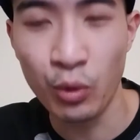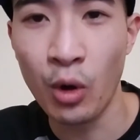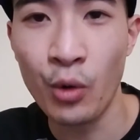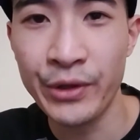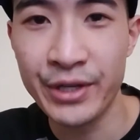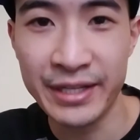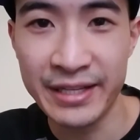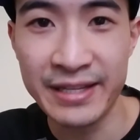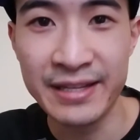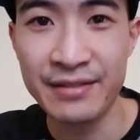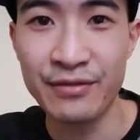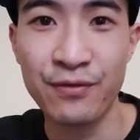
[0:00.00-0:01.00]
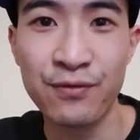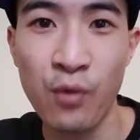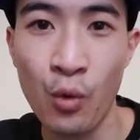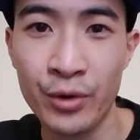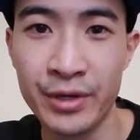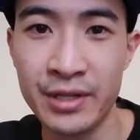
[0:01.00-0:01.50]
we're only going to eat
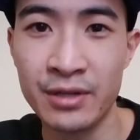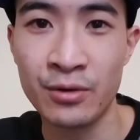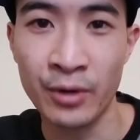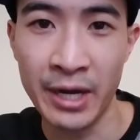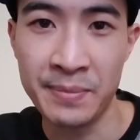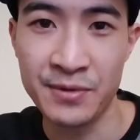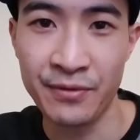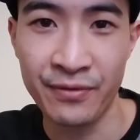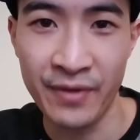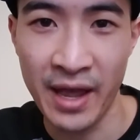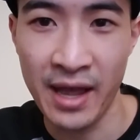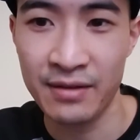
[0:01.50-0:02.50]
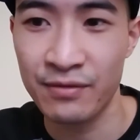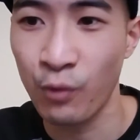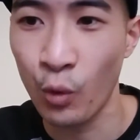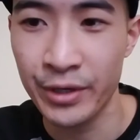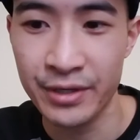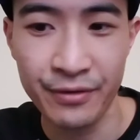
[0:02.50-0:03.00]
40 grams of fat,
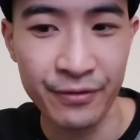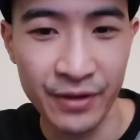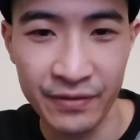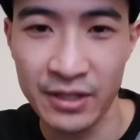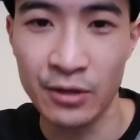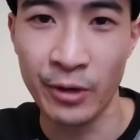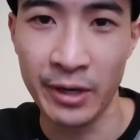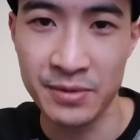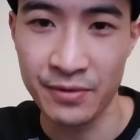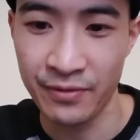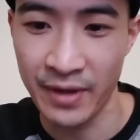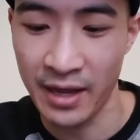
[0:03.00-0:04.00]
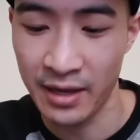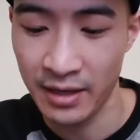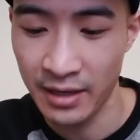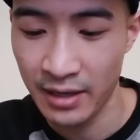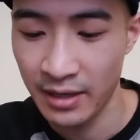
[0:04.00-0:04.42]
40 to 50 grams of fat.